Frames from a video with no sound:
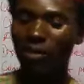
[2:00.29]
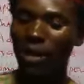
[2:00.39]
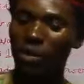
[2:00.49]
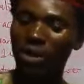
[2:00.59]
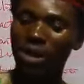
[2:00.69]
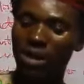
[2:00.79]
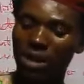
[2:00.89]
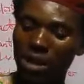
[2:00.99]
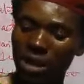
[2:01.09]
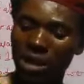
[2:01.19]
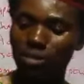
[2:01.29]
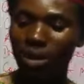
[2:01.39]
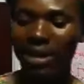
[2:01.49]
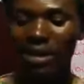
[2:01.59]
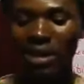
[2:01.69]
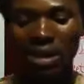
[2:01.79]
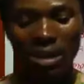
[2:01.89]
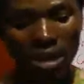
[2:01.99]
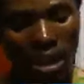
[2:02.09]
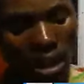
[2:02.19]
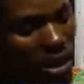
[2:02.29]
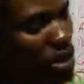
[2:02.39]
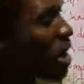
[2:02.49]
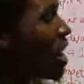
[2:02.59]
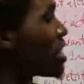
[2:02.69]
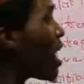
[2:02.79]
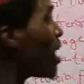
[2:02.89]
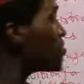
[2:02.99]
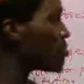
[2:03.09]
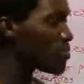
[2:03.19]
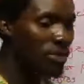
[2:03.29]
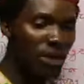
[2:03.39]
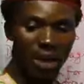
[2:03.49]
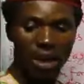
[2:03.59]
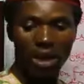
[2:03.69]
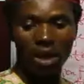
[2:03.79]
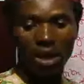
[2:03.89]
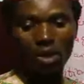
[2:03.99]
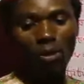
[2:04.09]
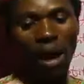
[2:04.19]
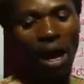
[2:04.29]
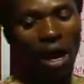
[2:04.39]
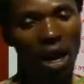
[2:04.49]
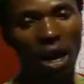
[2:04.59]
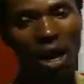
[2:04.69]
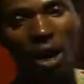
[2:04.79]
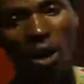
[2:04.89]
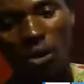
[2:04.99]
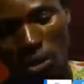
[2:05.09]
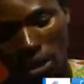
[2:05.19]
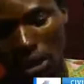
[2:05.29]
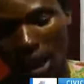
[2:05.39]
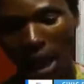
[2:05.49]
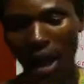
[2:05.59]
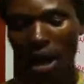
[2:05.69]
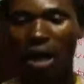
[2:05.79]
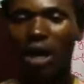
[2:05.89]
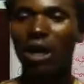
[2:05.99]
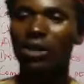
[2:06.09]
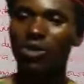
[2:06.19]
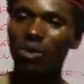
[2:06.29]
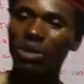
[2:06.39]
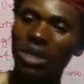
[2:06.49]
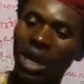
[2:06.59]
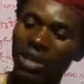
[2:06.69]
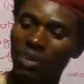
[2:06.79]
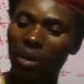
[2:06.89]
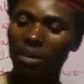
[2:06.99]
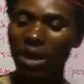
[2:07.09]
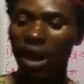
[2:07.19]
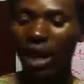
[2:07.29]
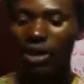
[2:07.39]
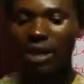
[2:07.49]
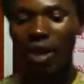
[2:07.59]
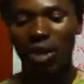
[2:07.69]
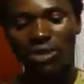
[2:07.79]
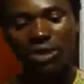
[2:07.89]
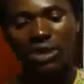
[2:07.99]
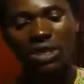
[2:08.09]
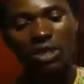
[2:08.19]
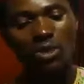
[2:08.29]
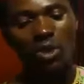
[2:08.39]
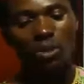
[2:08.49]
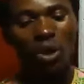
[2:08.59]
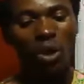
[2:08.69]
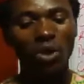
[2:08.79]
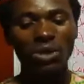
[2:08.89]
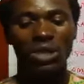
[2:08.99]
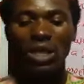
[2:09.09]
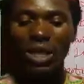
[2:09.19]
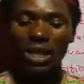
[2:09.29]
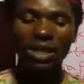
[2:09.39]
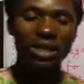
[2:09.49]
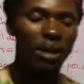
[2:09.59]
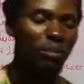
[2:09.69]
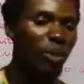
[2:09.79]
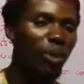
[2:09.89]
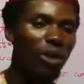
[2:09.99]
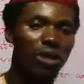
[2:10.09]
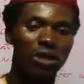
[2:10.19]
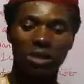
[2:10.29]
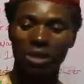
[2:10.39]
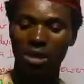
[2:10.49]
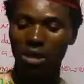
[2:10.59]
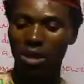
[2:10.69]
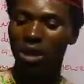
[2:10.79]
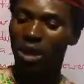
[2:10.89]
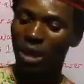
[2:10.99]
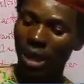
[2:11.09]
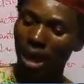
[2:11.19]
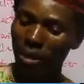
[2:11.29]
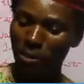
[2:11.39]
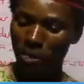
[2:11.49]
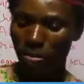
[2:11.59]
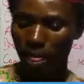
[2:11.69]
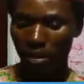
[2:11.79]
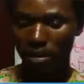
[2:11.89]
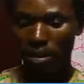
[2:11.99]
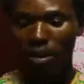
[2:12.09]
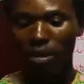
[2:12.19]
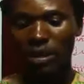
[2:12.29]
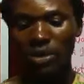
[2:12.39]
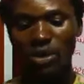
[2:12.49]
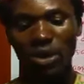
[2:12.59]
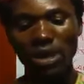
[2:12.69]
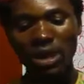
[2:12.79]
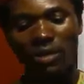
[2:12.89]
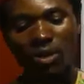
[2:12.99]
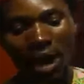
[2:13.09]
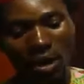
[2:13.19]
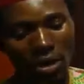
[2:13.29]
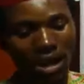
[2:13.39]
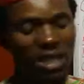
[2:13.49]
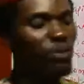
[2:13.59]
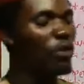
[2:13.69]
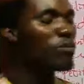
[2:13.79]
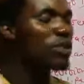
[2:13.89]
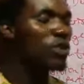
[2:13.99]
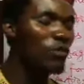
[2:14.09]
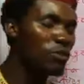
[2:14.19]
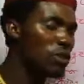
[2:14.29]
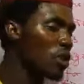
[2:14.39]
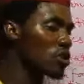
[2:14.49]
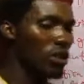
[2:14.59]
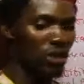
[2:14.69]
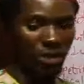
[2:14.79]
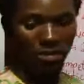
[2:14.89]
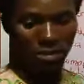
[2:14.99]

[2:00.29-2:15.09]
of democracy is practiced in China, Cuba, Russia, Dominican Republic, and other countries in Europe called Eastern Bloc. Here, there is no individual ownership of means of production,